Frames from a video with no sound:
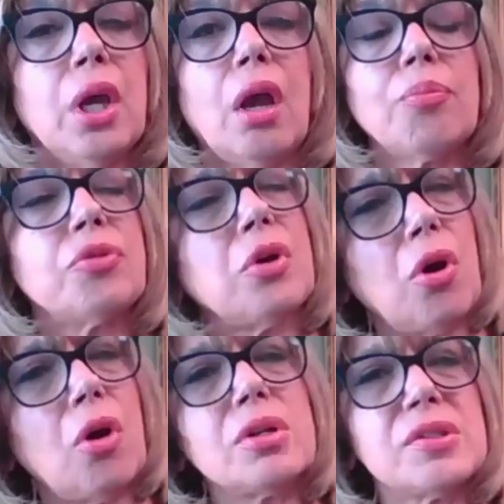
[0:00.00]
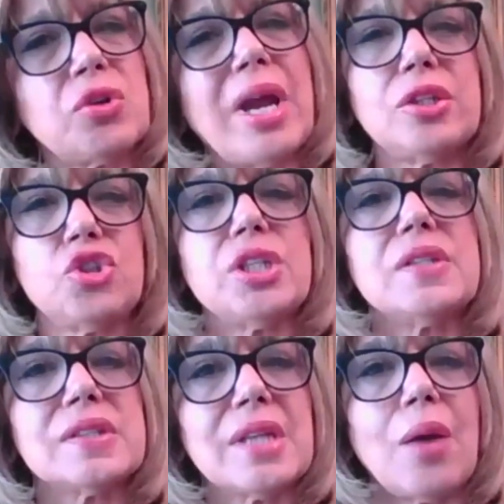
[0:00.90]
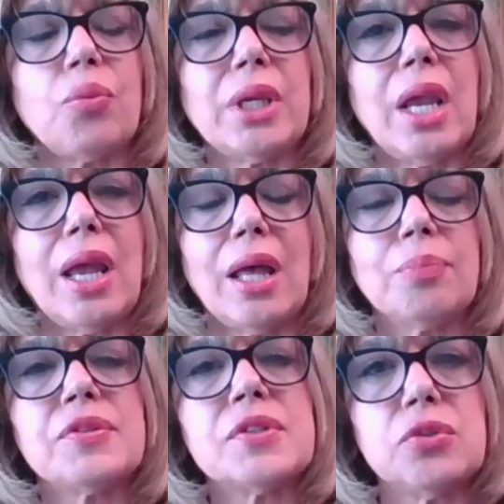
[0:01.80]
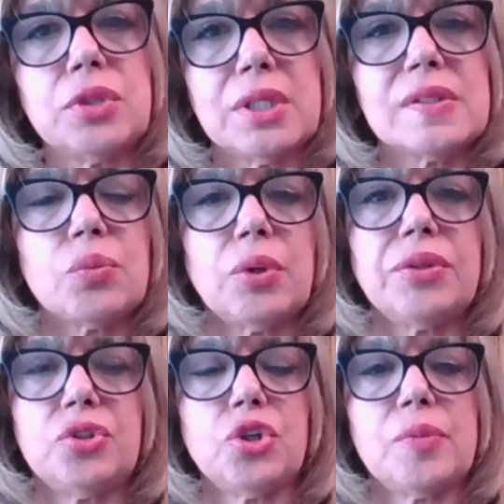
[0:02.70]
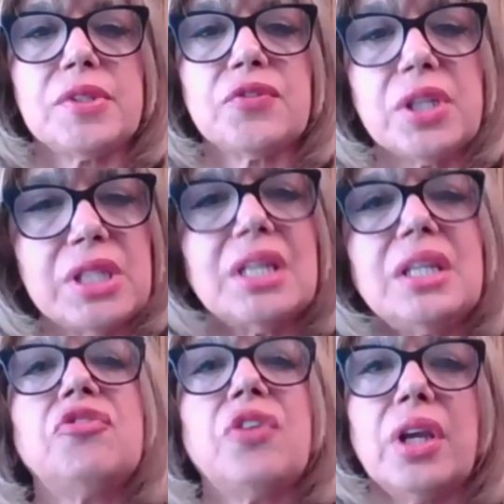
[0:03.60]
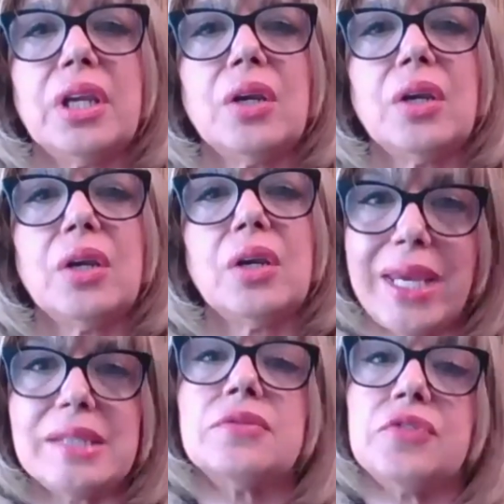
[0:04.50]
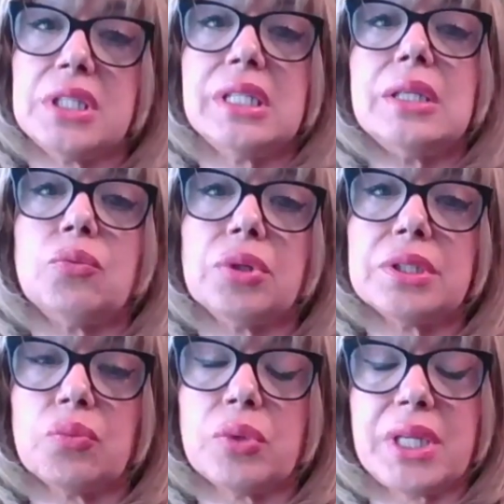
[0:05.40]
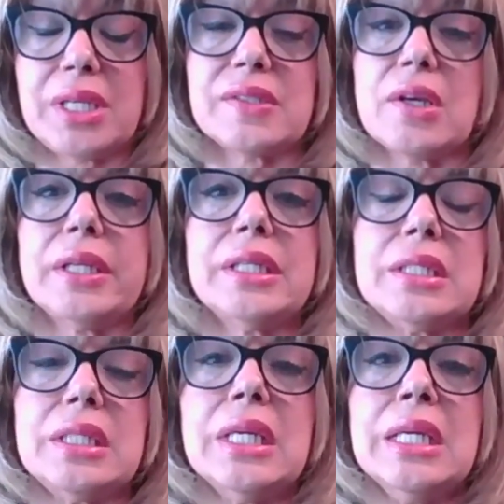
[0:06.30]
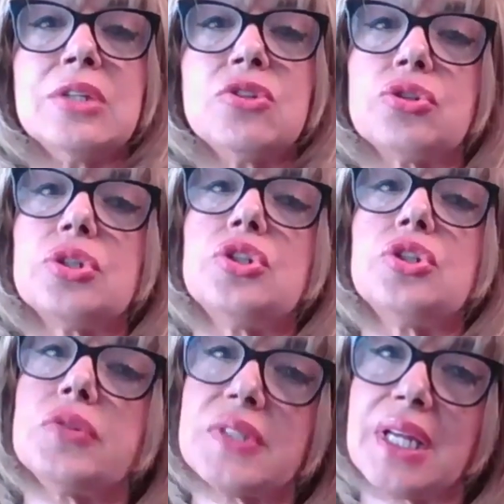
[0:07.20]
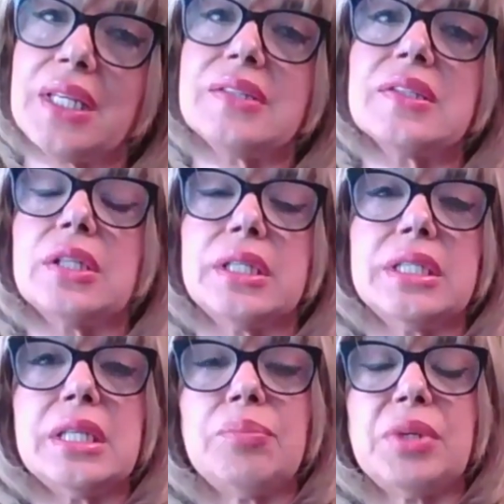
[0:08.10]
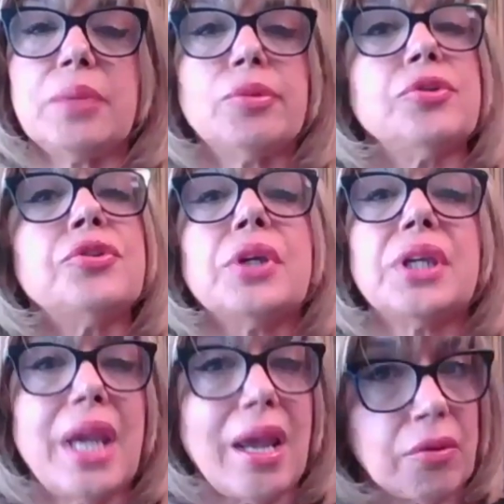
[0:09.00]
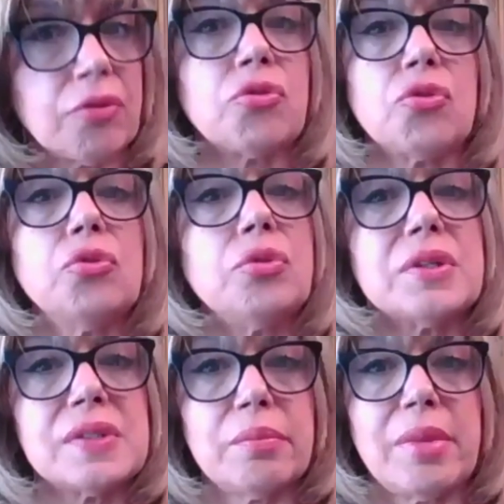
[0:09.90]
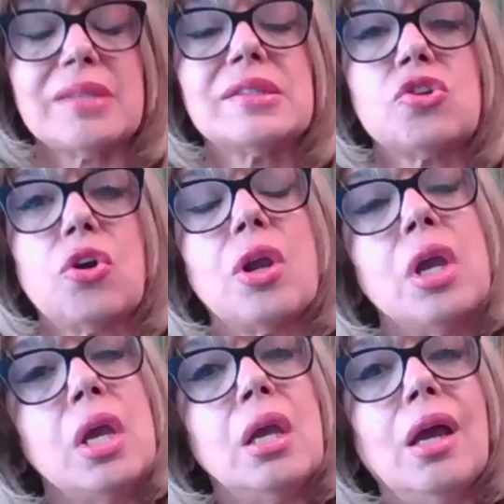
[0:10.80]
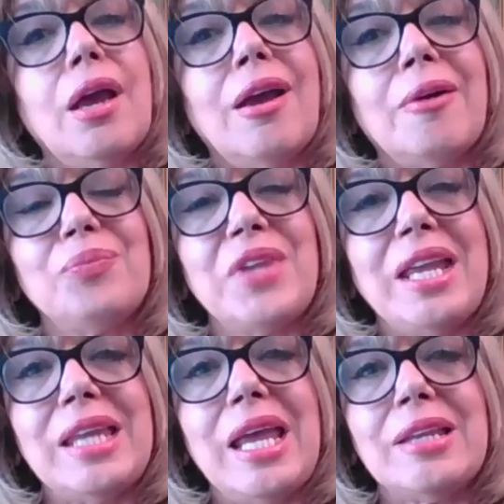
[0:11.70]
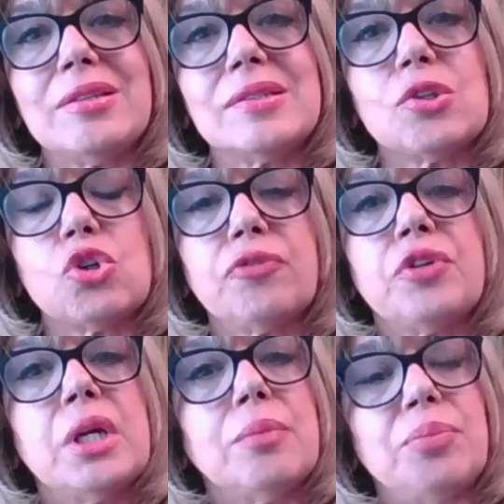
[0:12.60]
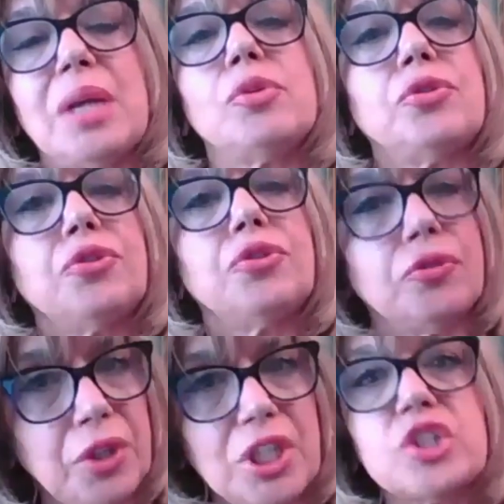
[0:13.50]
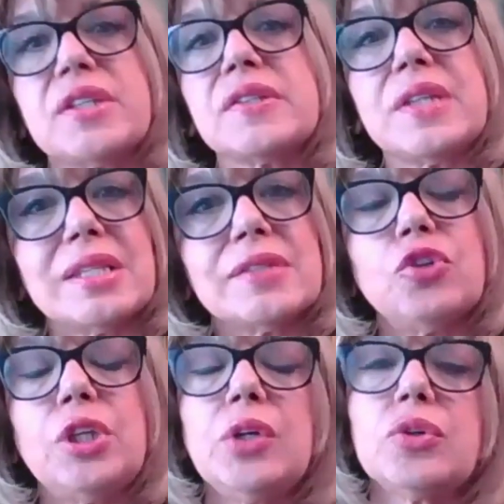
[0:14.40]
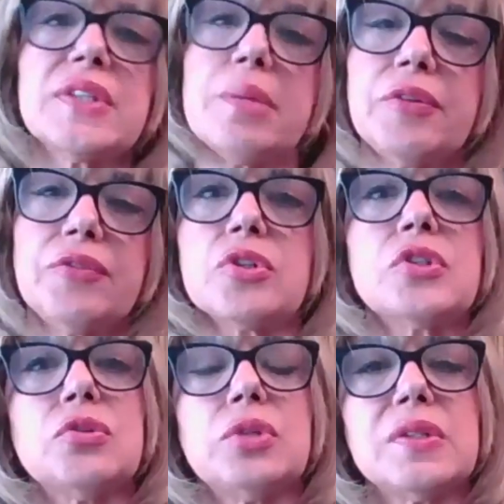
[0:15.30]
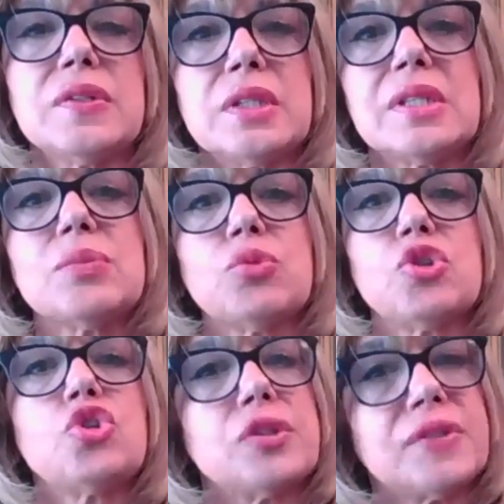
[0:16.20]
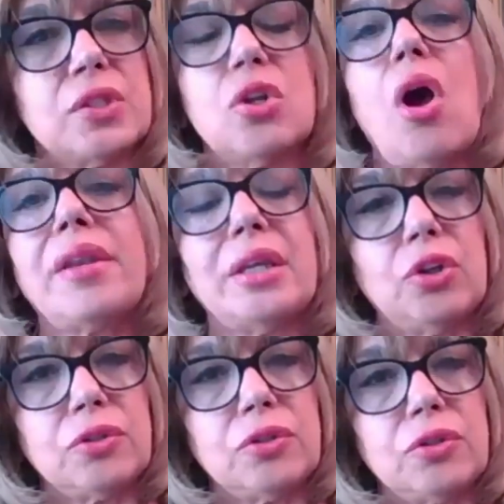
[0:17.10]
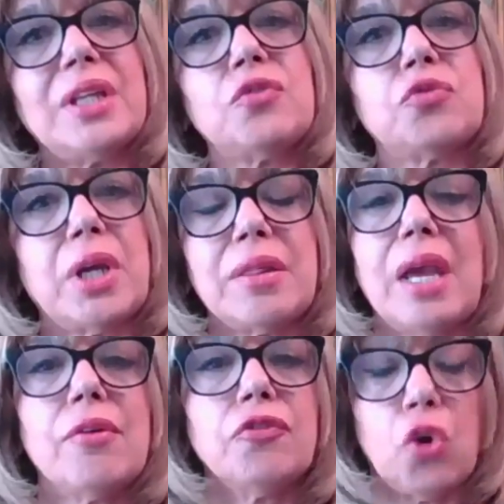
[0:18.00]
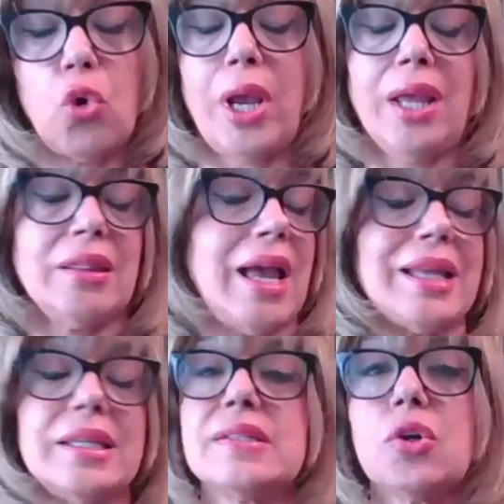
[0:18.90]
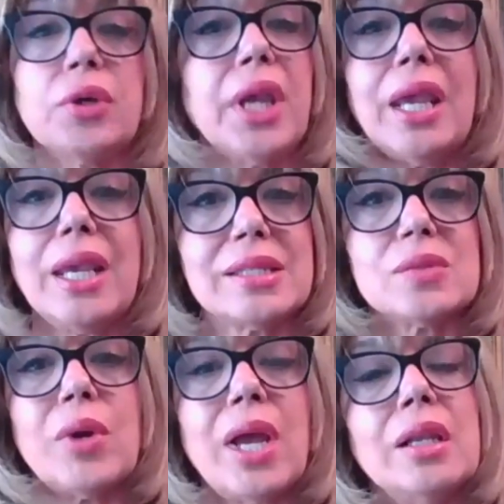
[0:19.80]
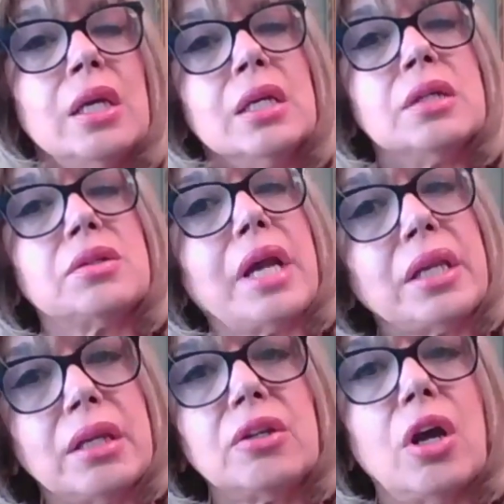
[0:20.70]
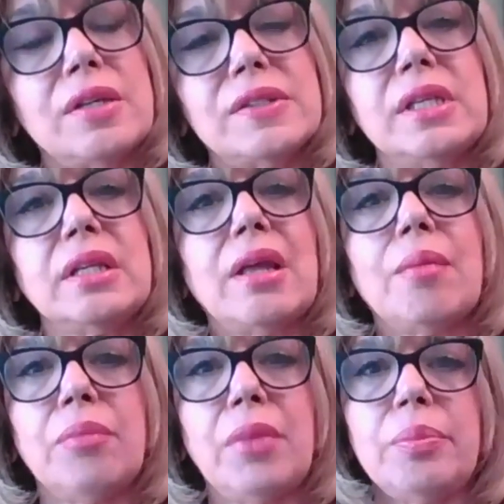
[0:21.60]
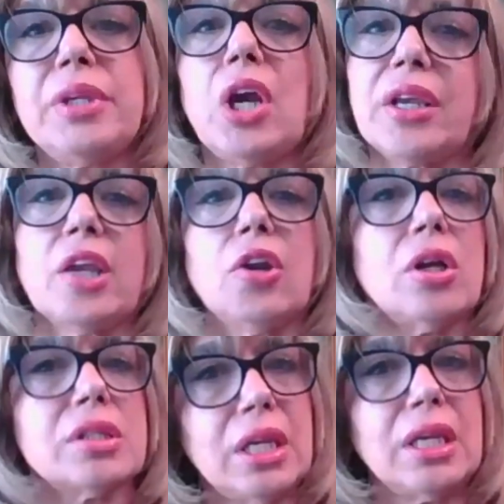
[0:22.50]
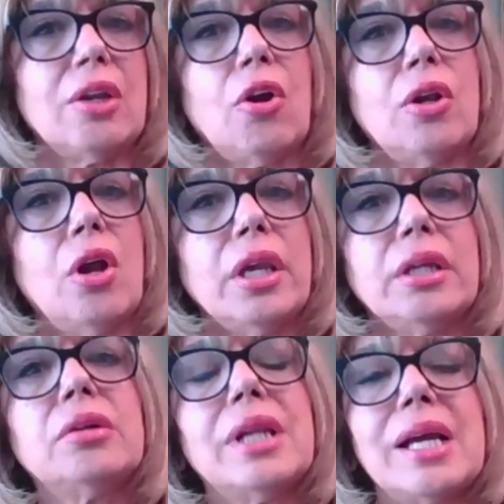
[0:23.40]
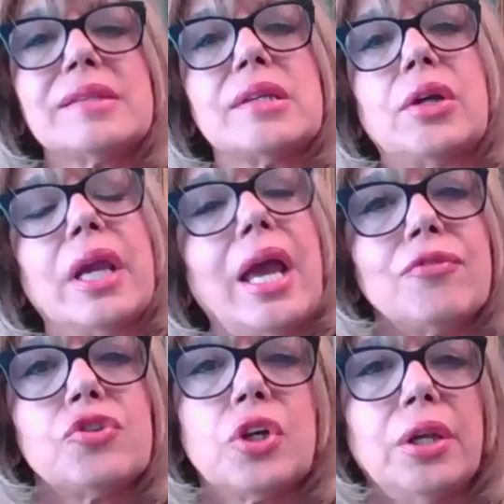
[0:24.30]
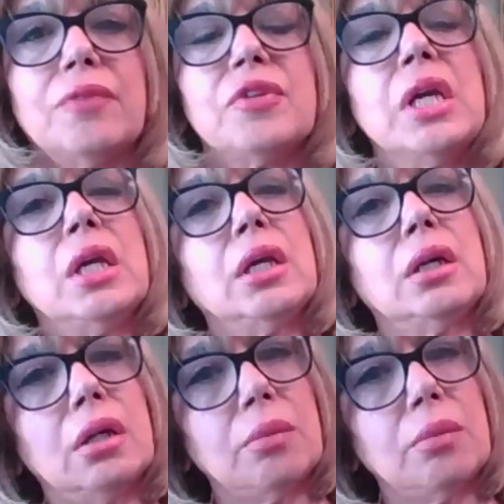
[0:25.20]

Um, but there are strategies strategies that we help students with in terms of identifying ways of dealing with, with anxiety to reduce that anxiety and be able to get through the semester um, and, and sort of be able to finish successfully or some of our students this was just not a good fit for and that is okay as well, recognizing that maybe I cannot take an online class and I have to kind of